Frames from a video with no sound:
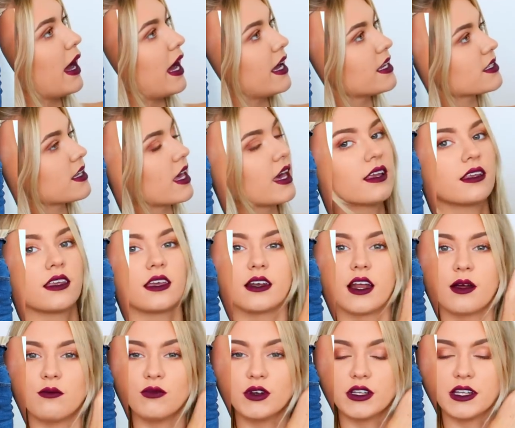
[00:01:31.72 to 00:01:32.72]
Past Caitlin,
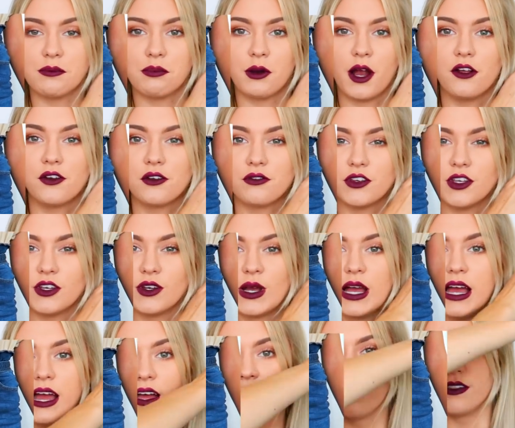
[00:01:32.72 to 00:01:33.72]
I'm really proud of you.
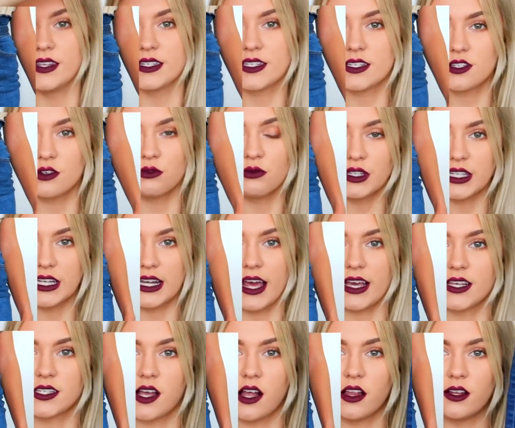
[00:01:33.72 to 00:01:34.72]
This is a really
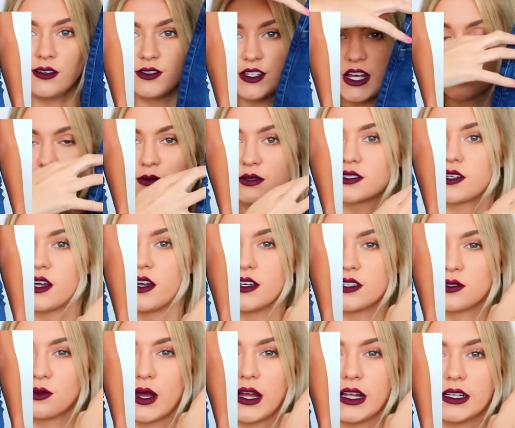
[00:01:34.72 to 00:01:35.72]
nice colour denim skirt
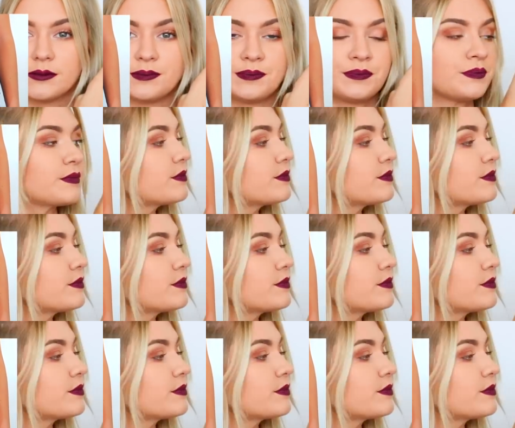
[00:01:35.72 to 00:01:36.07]
as well.